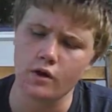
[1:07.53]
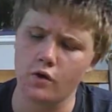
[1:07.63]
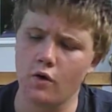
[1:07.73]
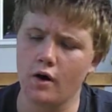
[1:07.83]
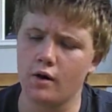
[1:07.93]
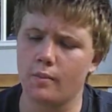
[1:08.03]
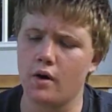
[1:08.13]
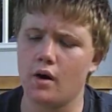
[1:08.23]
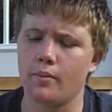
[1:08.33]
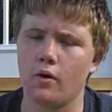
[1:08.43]
You want it to
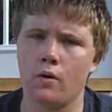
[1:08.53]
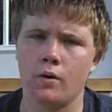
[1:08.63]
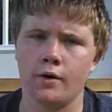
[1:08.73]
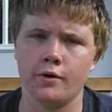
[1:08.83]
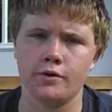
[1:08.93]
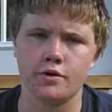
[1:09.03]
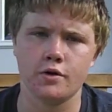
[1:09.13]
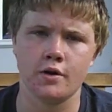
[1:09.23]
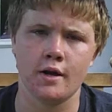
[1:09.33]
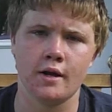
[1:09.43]
pop onto your
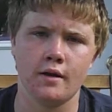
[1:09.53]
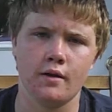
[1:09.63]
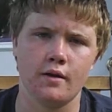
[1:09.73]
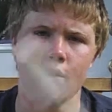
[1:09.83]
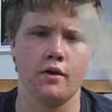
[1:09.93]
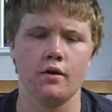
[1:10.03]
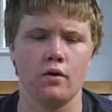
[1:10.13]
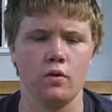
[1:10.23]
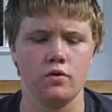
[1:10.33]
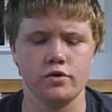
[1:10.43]
string, and you can
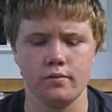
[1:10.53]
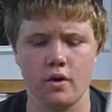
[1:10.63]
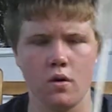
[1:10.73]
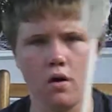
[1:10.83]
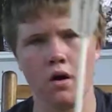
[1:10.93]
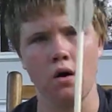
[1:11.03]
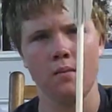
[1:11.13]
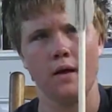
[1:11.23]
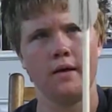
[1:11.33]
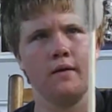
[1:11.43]
hold your bow up
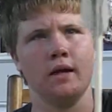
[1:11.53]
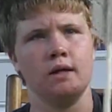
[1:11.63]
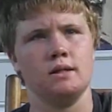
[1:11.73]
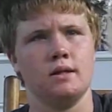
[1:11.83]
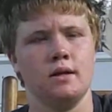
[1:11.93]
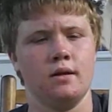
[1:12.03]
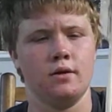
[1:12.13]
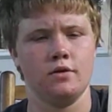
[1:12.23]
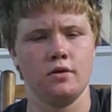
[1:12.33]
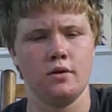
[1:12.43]
like this and
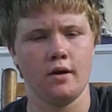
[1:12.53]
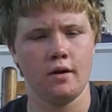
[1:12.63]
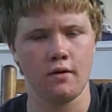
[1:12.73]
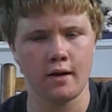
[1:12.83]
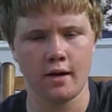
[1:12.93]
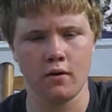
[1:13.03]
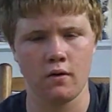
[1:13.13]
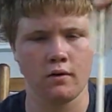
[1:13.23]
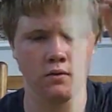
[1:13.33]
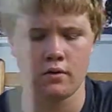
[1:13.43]
your arrow hang on.